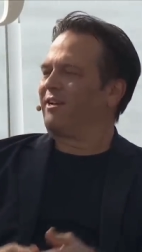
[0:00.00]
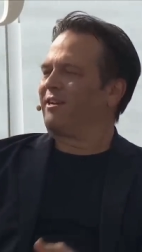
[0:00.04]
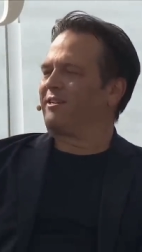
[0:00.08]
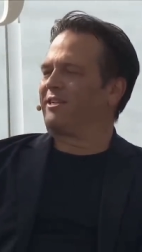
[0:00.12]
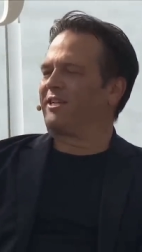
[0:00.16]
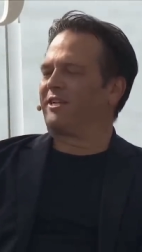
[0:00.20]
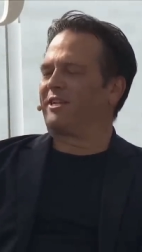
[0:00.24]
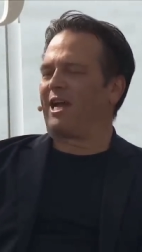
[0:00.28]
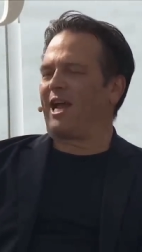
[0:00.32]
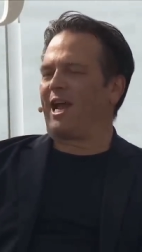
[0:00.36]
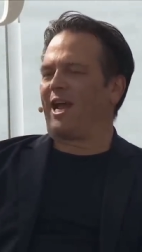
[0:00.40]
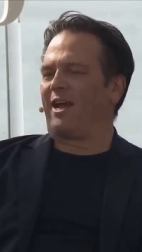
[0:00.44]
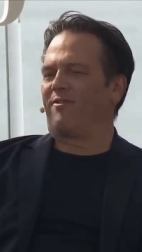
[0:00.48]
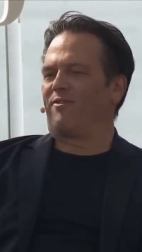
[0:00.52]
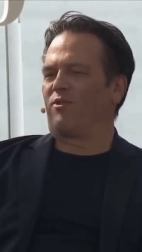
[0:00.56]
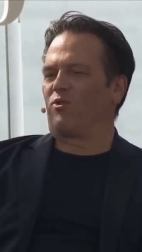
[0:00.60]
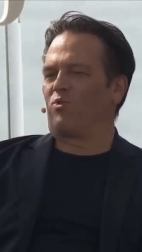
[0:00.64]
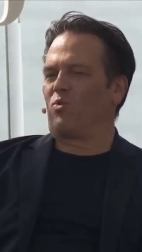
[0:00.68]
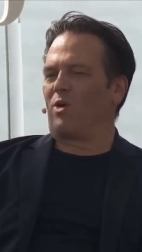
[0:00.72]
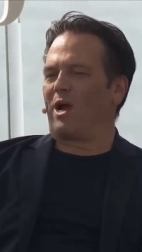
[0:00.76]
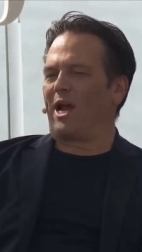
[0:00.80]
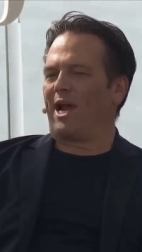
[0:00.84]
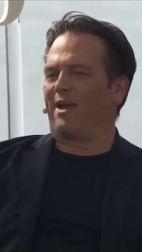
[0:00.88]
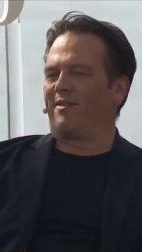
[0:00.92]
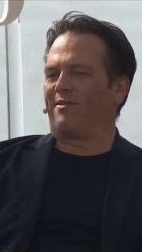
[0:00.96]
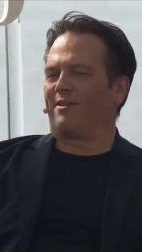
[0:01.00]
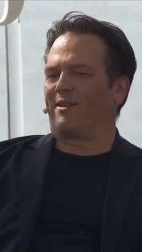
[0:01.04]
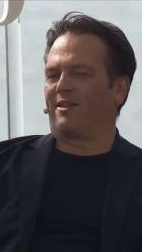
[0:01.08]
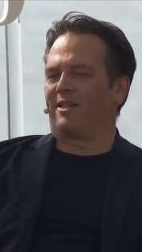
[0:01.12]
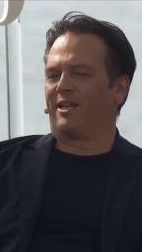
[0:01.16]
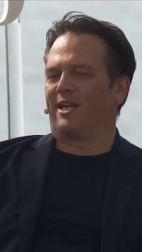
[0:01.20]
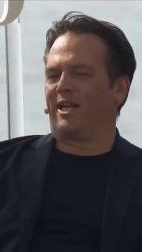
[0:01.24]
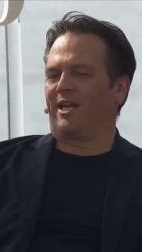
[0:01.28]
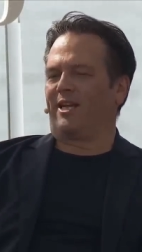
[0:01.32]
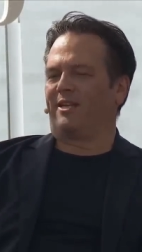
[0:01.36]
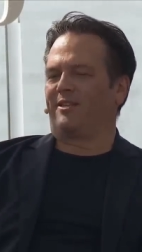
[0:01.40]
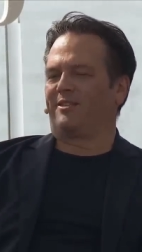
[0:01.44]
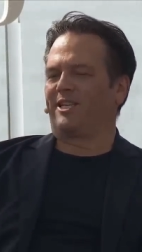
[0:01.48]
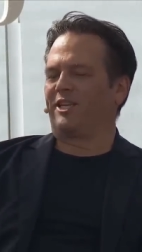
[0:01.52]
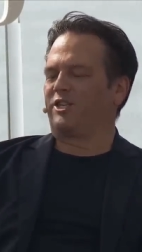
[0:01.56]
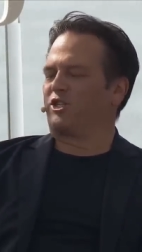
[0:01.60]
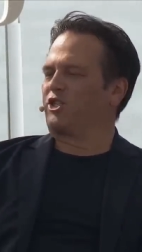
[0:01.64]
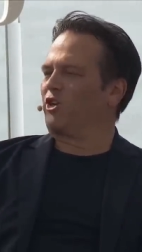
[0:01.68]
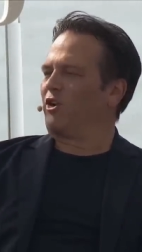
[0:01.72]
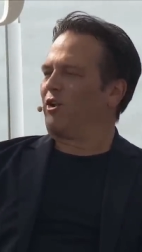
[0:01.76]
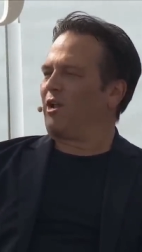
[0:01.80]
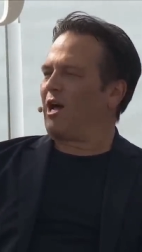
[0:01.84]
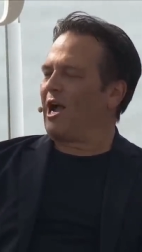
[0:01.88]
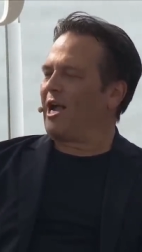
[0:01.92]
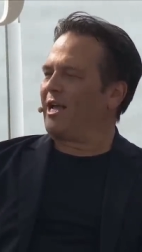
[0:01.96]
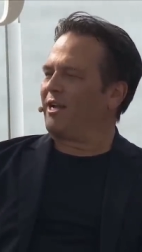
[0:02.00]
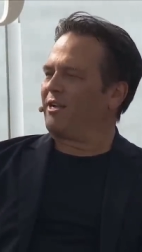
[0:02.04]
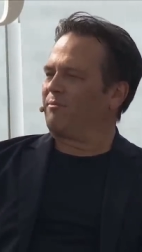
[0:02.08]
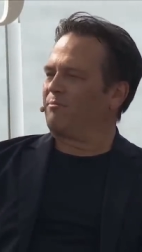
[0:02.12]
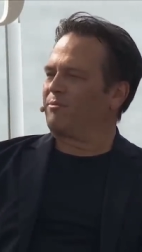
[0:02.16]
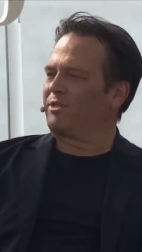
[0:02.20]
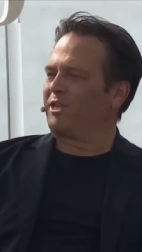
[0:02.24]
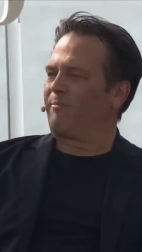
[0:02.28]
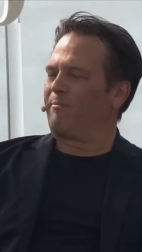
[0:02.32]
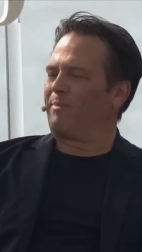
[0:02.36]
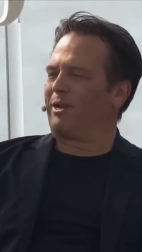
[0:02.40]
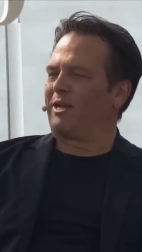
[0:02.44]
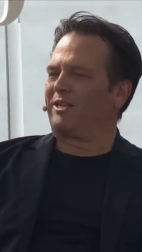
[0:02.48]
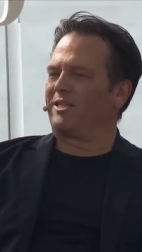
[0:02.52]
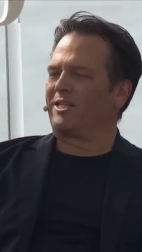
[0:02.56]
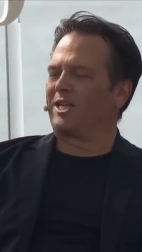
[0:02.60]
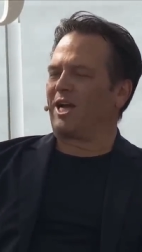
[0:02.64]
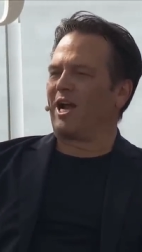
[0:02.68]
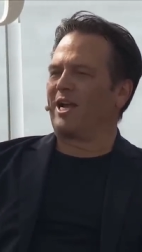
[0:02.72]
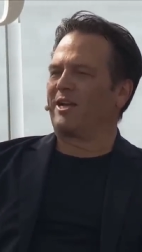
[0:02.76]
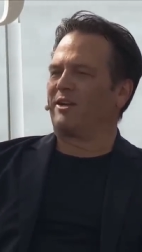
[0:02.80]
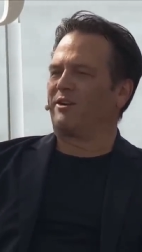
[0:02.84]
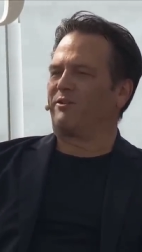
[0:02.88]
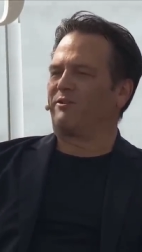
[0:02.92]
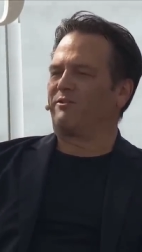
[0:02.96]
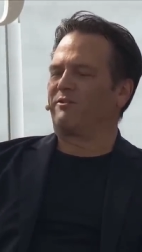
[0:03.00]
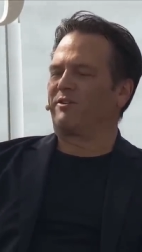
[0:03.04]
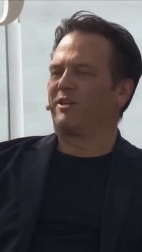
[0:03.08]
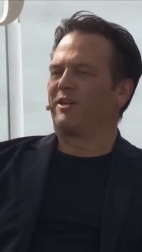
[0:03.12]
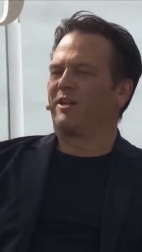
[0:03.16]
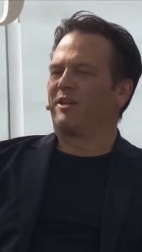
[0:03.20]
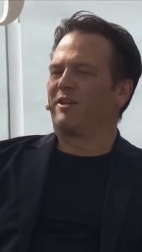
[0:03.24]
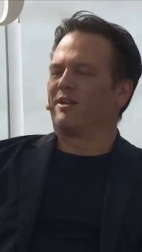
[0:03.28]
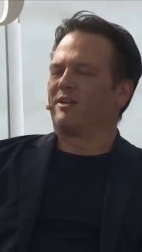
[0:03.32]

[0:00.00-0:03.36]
today the way that the digital items have been entitled.